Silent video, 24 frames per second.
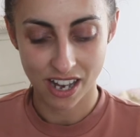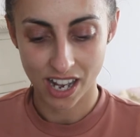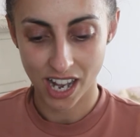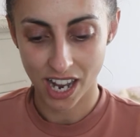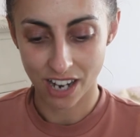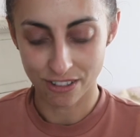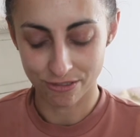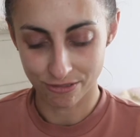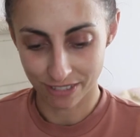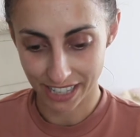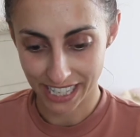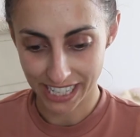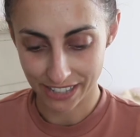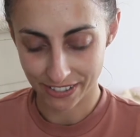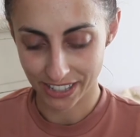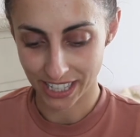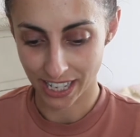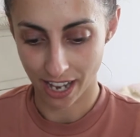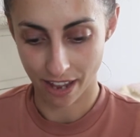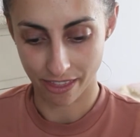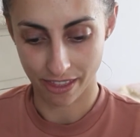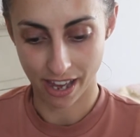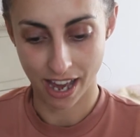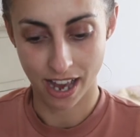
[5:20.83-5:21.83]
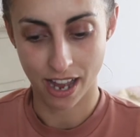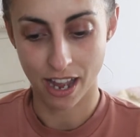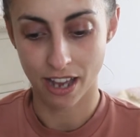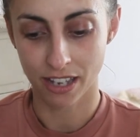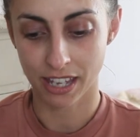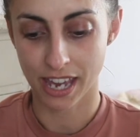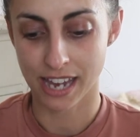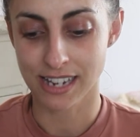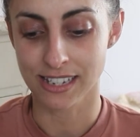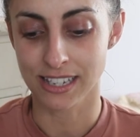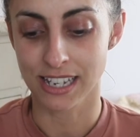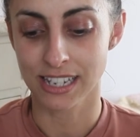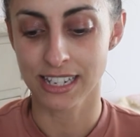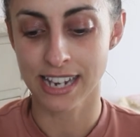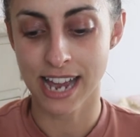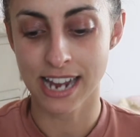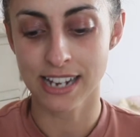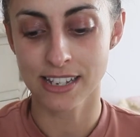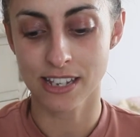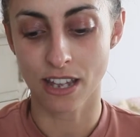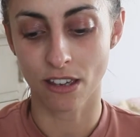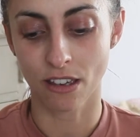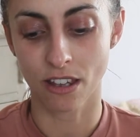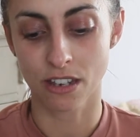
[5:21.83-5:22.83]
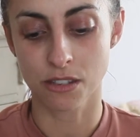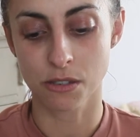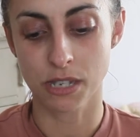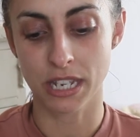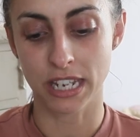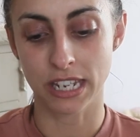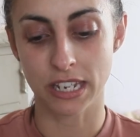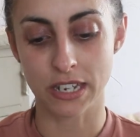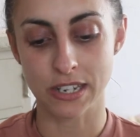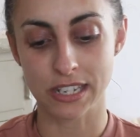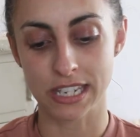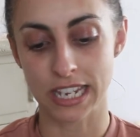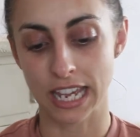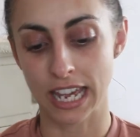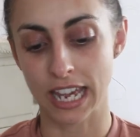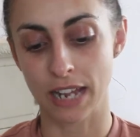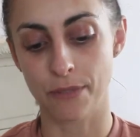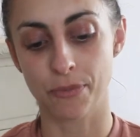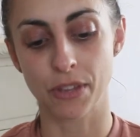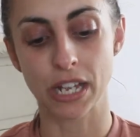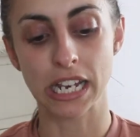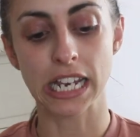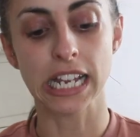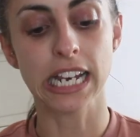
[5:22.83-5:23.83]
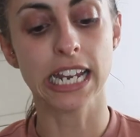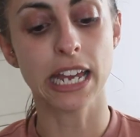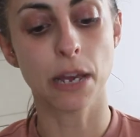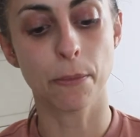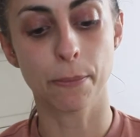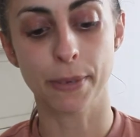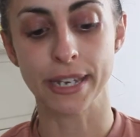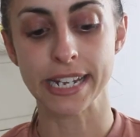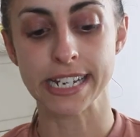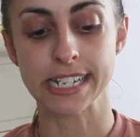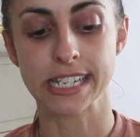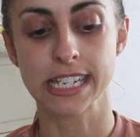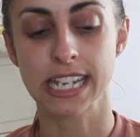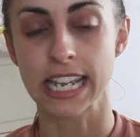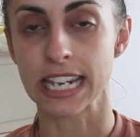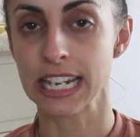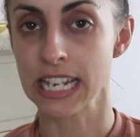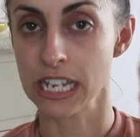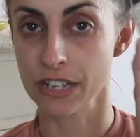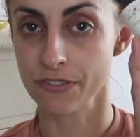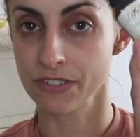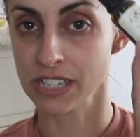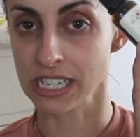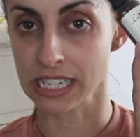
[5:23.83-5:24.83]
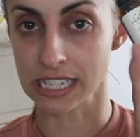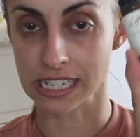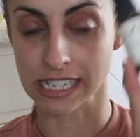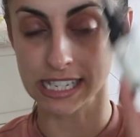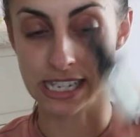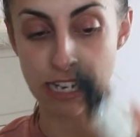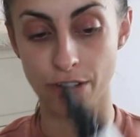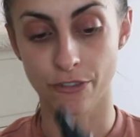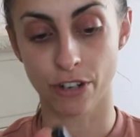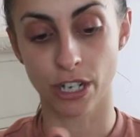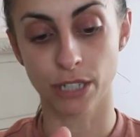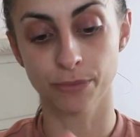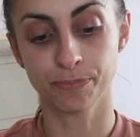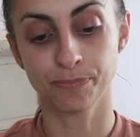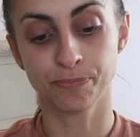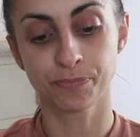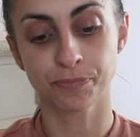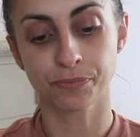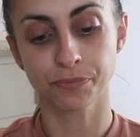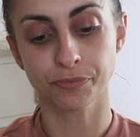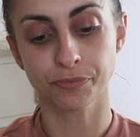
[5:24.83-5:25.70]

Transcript: I really, really like that. Okay, so next I'm going to be using the Lily & Bee Skin Lifting Serum.